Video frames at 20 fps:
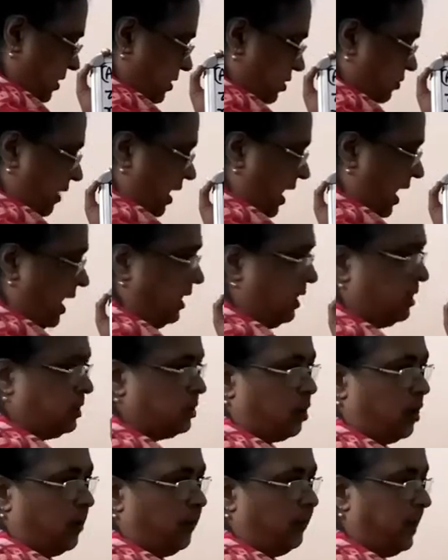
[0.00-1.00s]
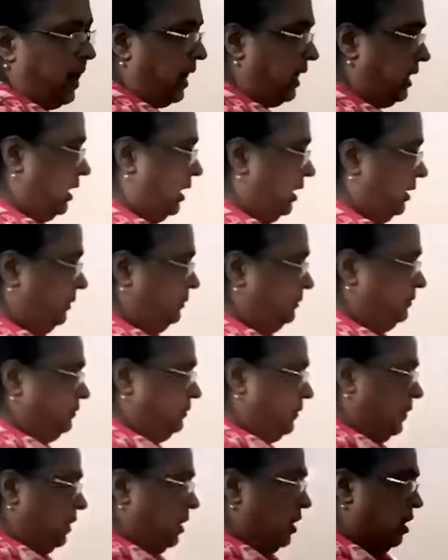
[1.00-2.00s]
this wire is of platinum
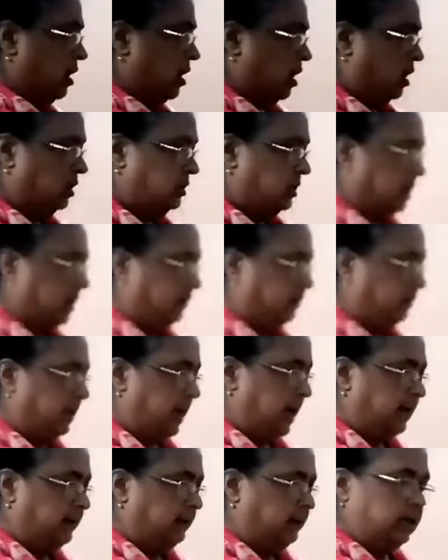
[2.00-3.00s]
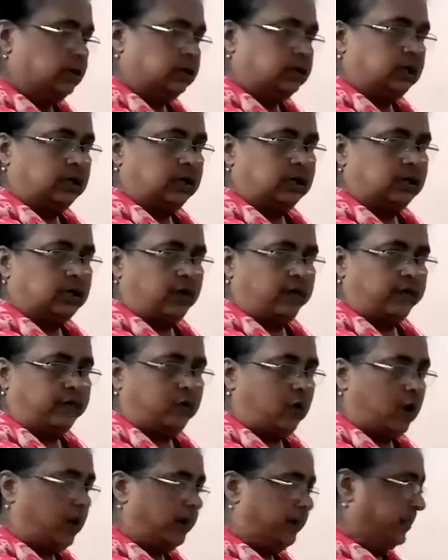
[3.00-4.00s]
or sometimes it is of
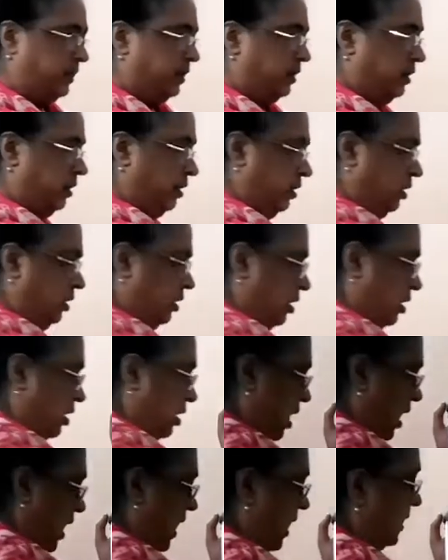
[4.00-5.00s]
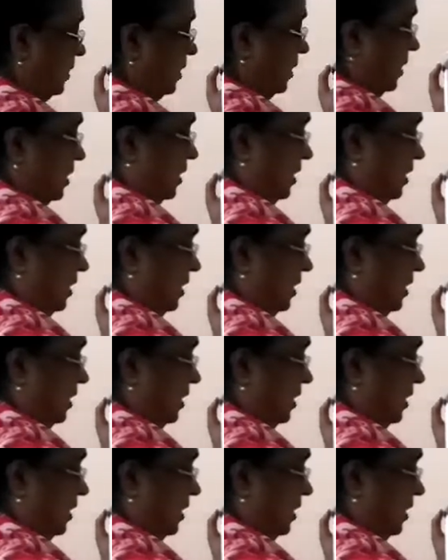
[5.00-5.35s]
copper, and